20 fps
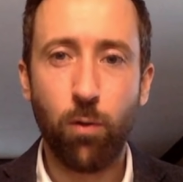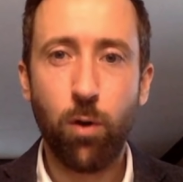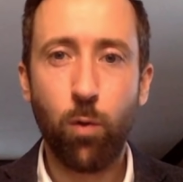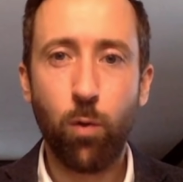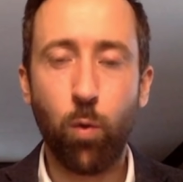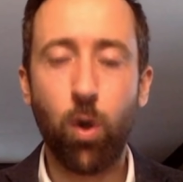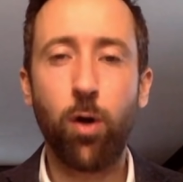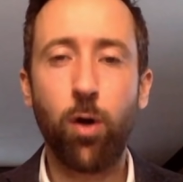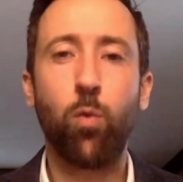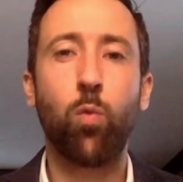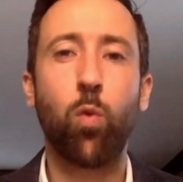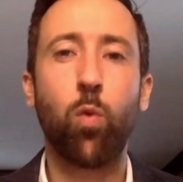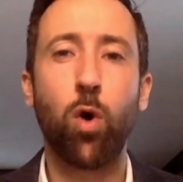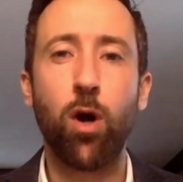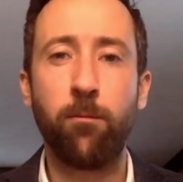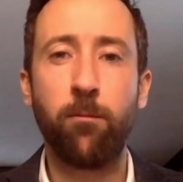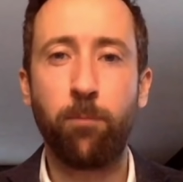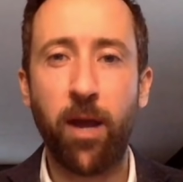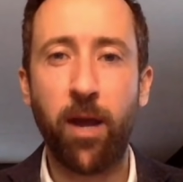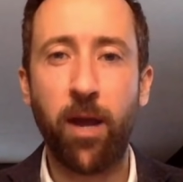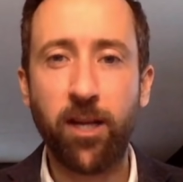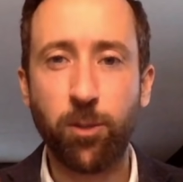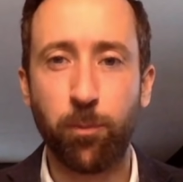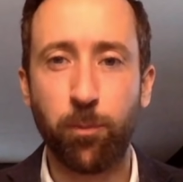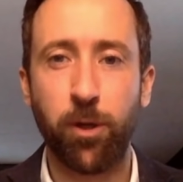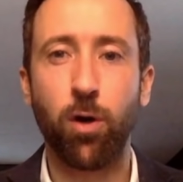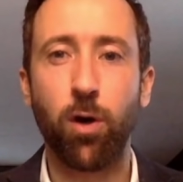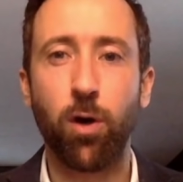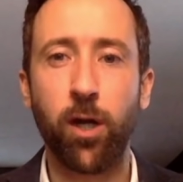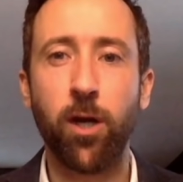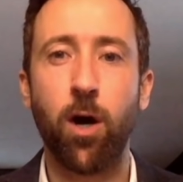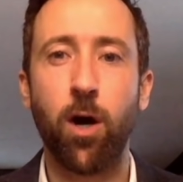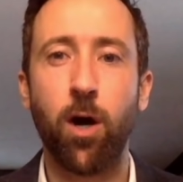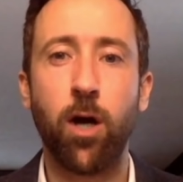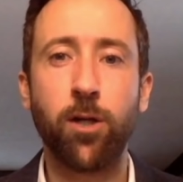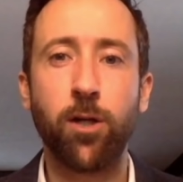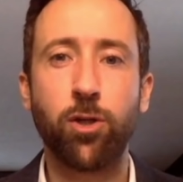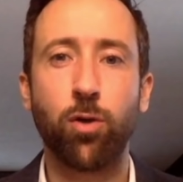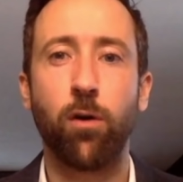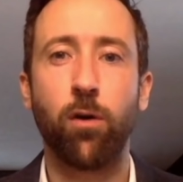we're at base purely
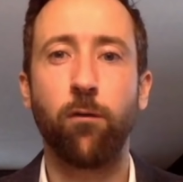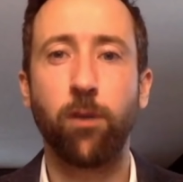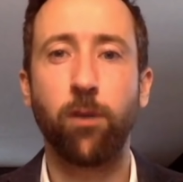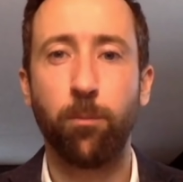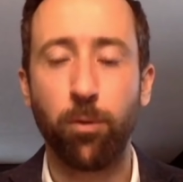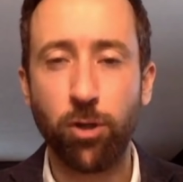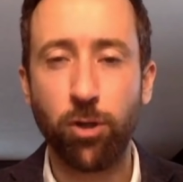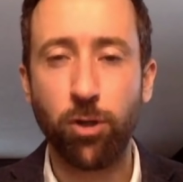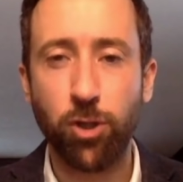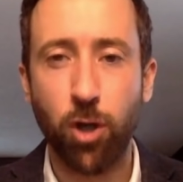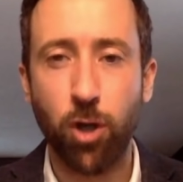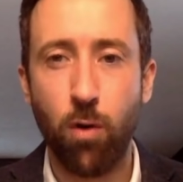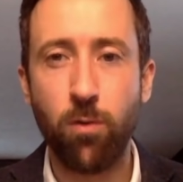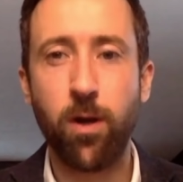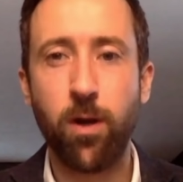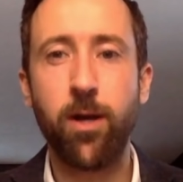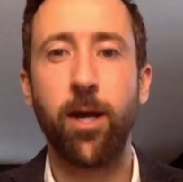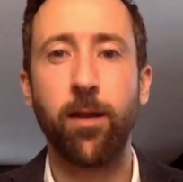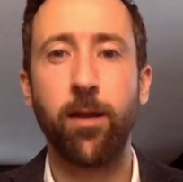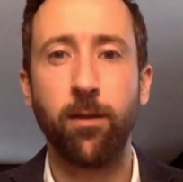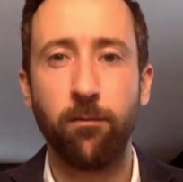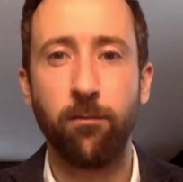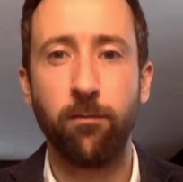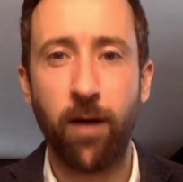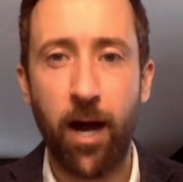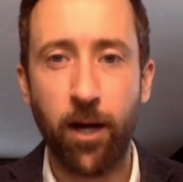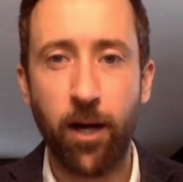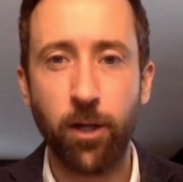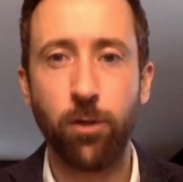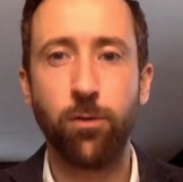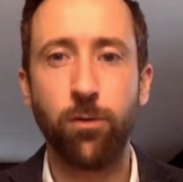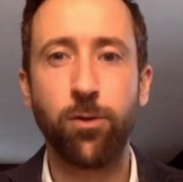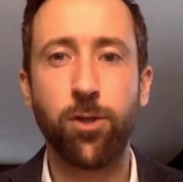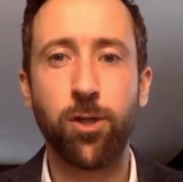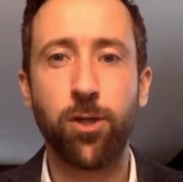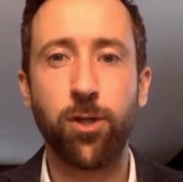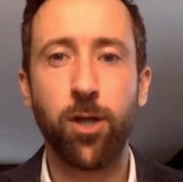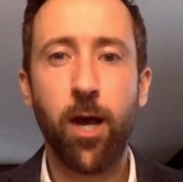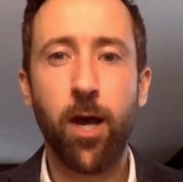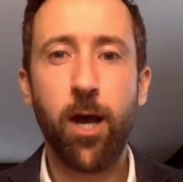on sort of the persona and the
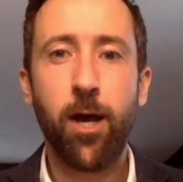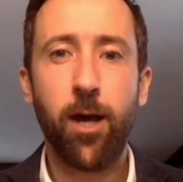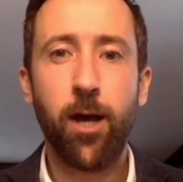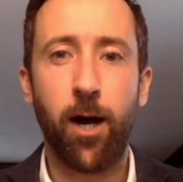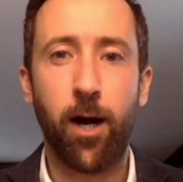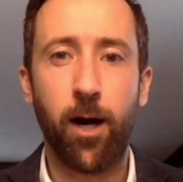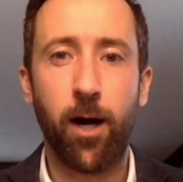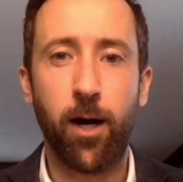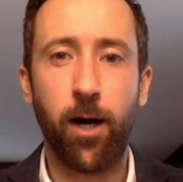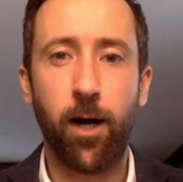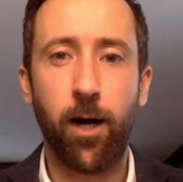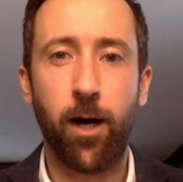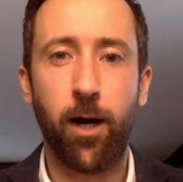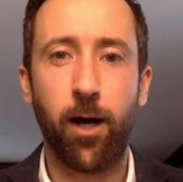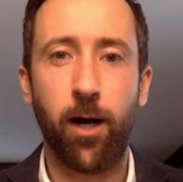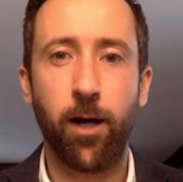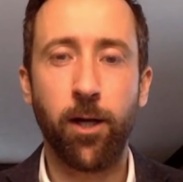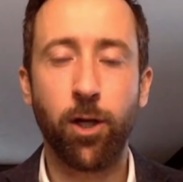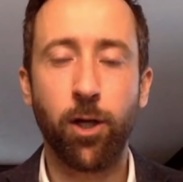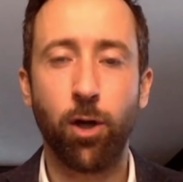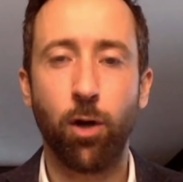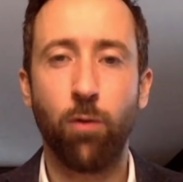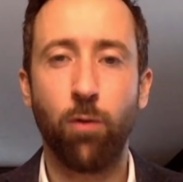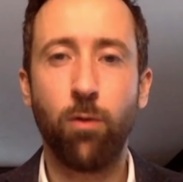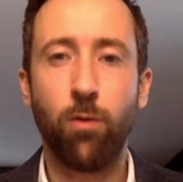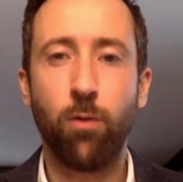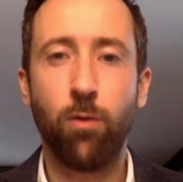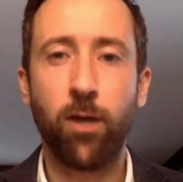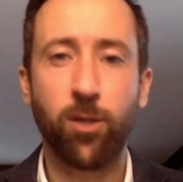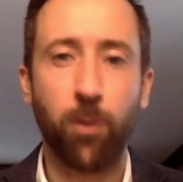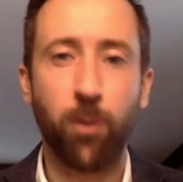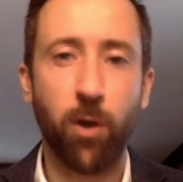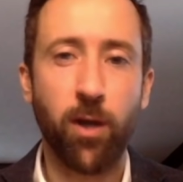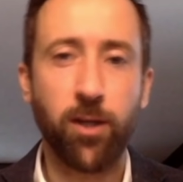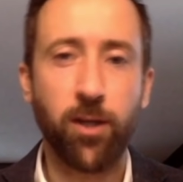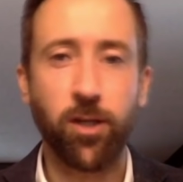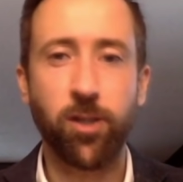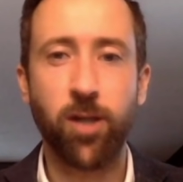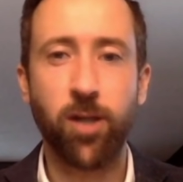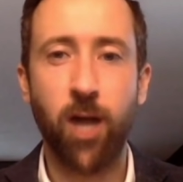values,
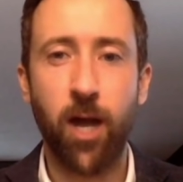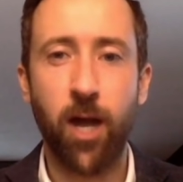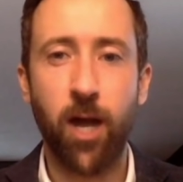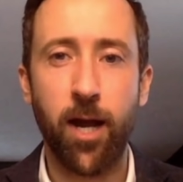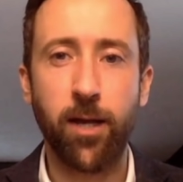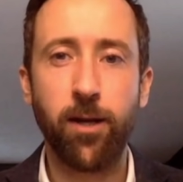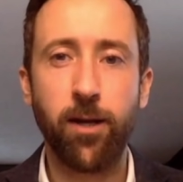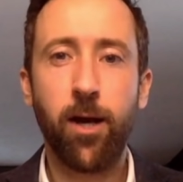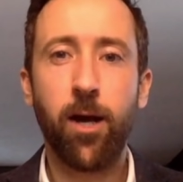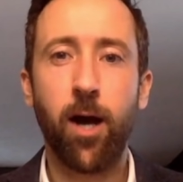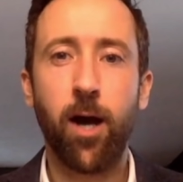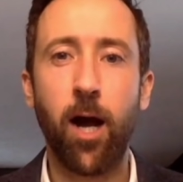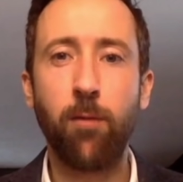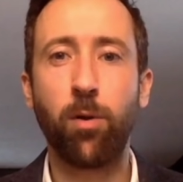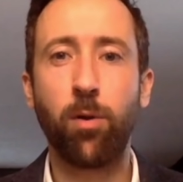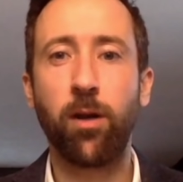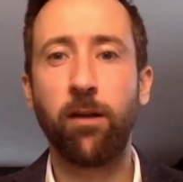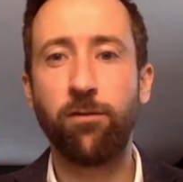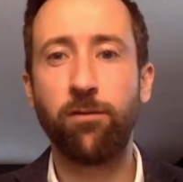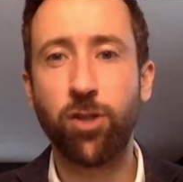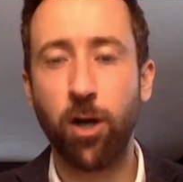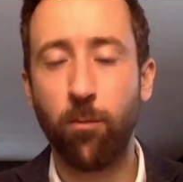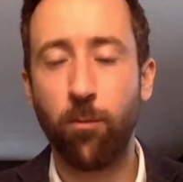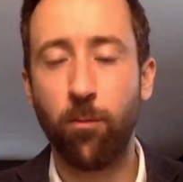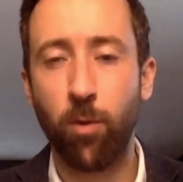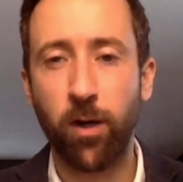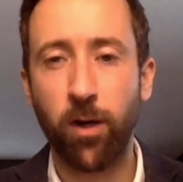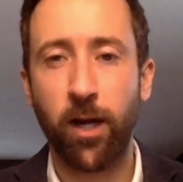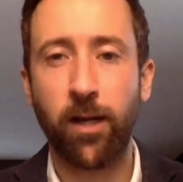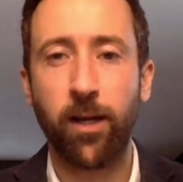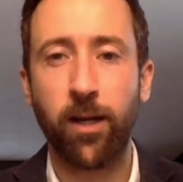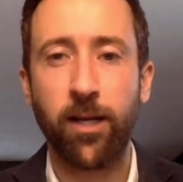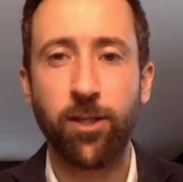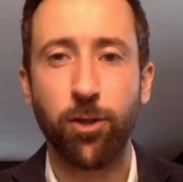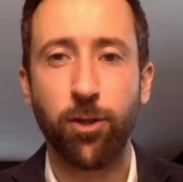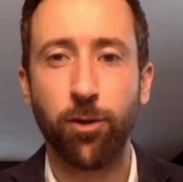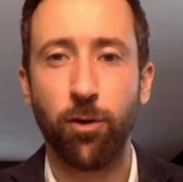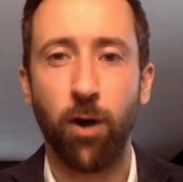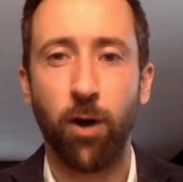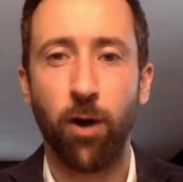experience aside. I believe someone like
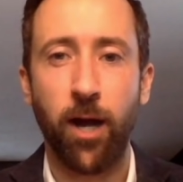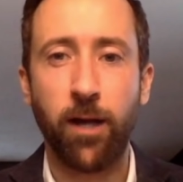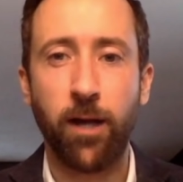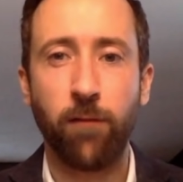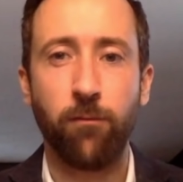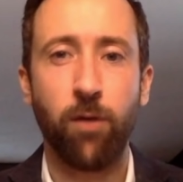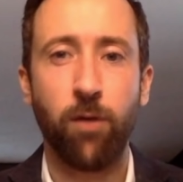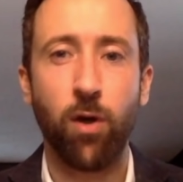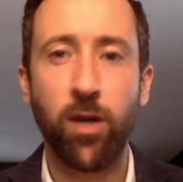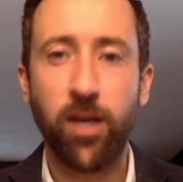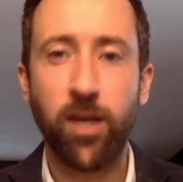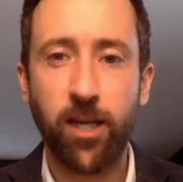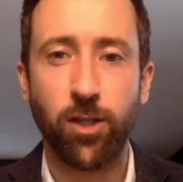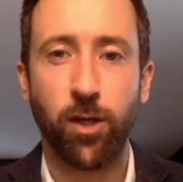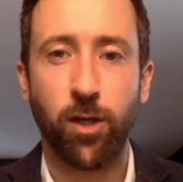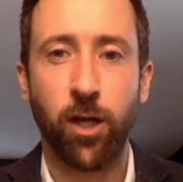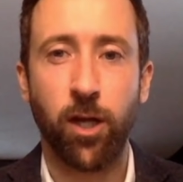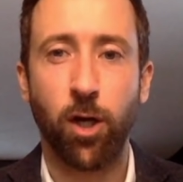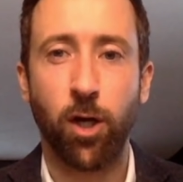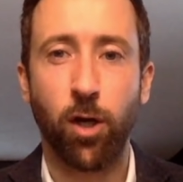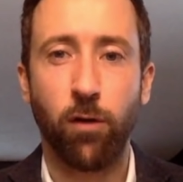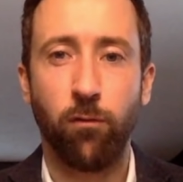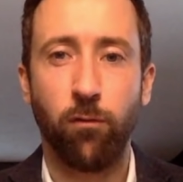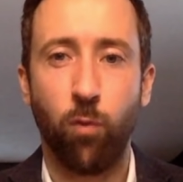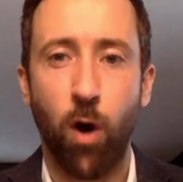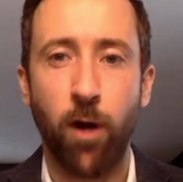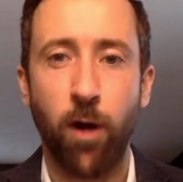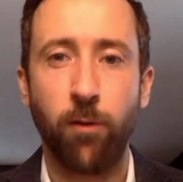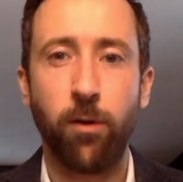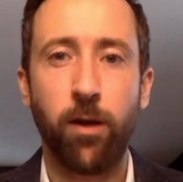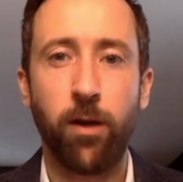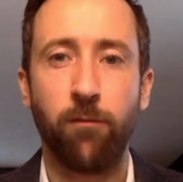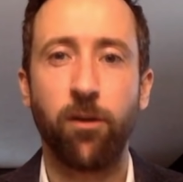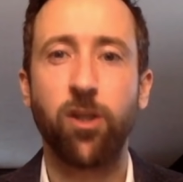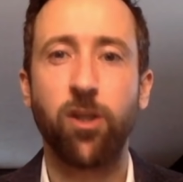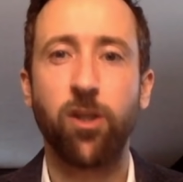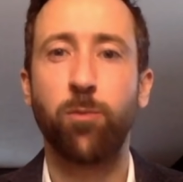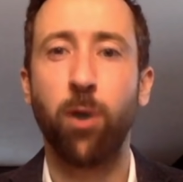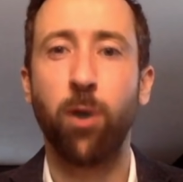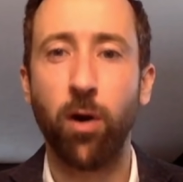Leslyn or I very easily could have won if
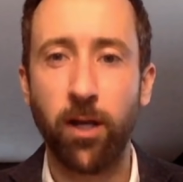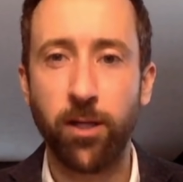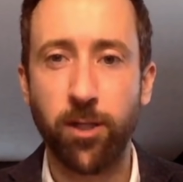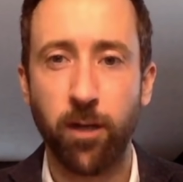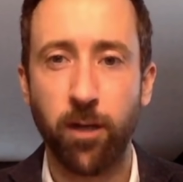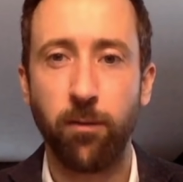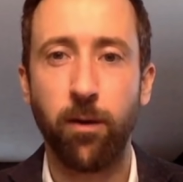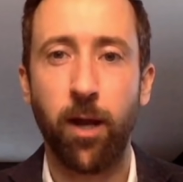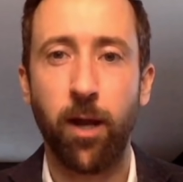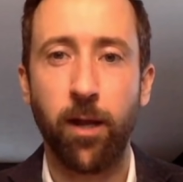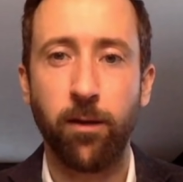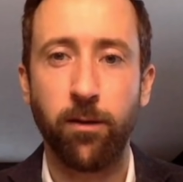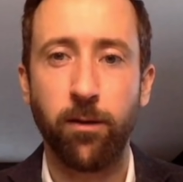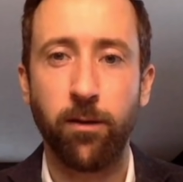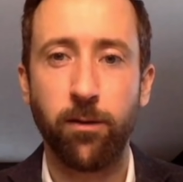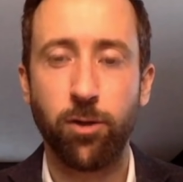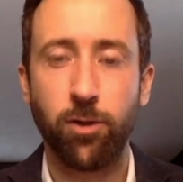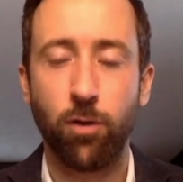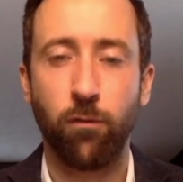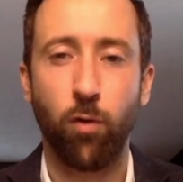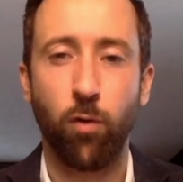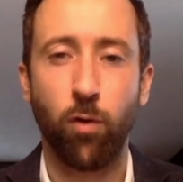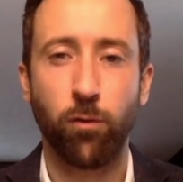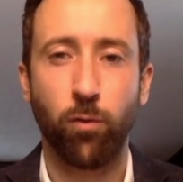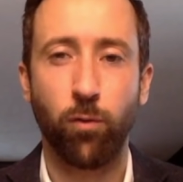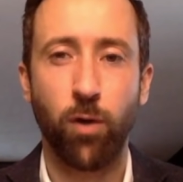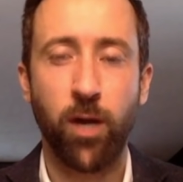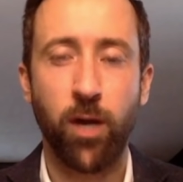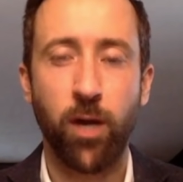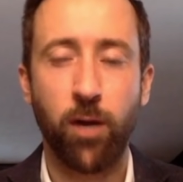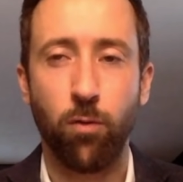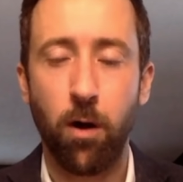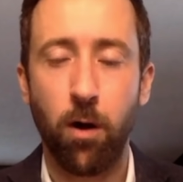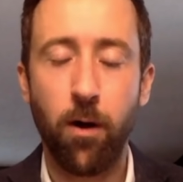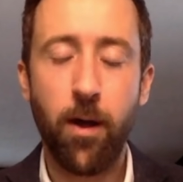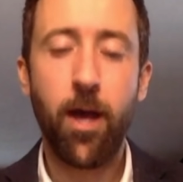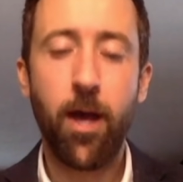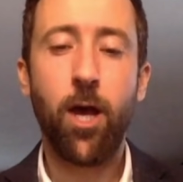experience and so forth were equal.